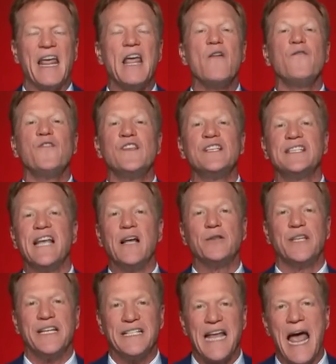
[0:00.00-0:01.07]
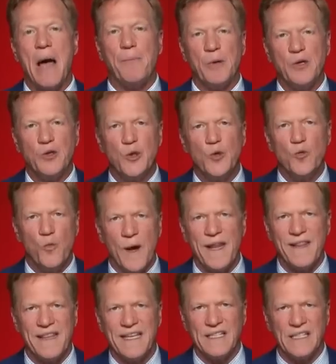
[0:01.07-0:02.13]
If huh. the Celtics happen to
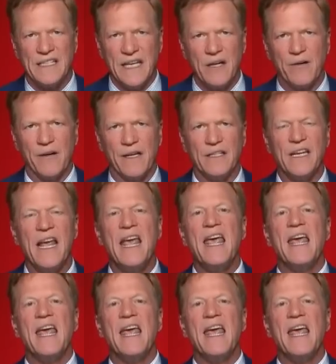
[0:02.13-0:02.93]
win this series,